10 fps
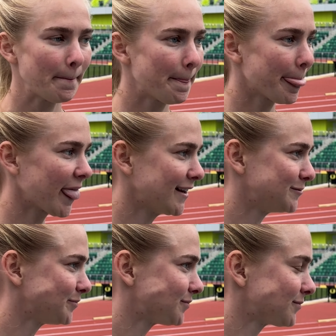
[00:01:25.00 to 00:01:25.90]
In your
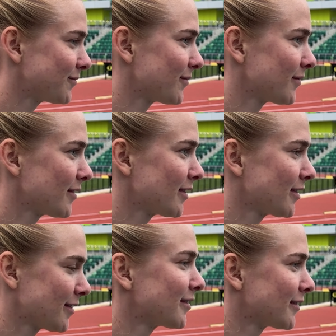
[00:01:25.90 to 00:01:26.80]
four years here, have
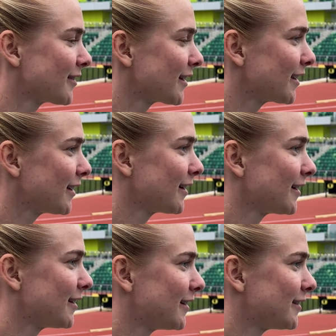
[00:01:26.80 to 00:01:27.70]
you, or I guess your
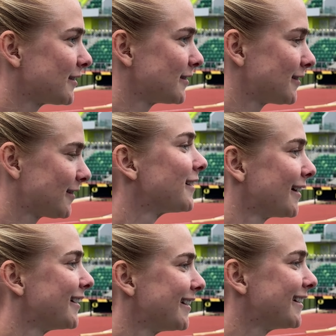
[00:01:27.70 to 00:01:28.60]
previous three,
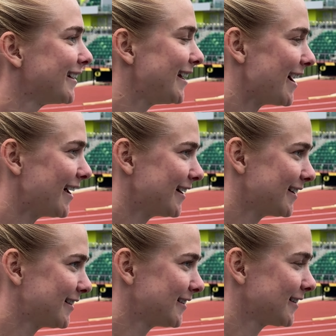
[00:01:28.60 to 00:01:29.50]
now four, have yeah. you
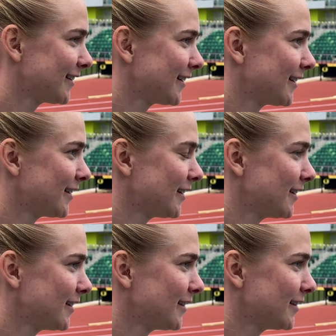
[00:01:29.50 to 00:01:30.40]
exceeded
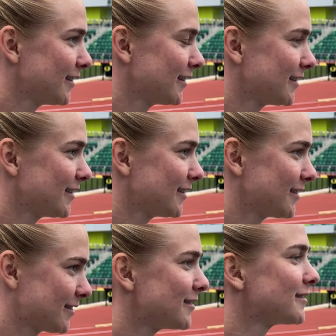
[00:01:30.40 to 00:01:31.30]
expectations
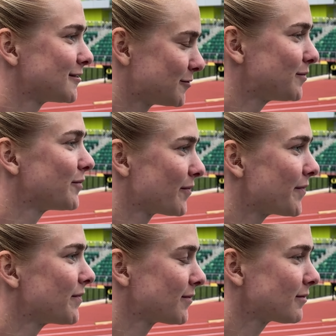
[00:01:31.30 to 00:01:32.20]
for yourself
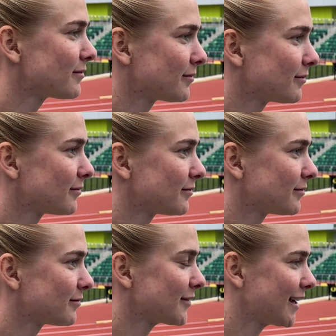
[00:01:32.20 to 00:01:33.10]
that you had coming out of
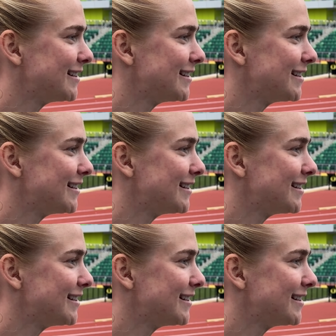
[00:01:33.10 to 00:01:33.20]
South?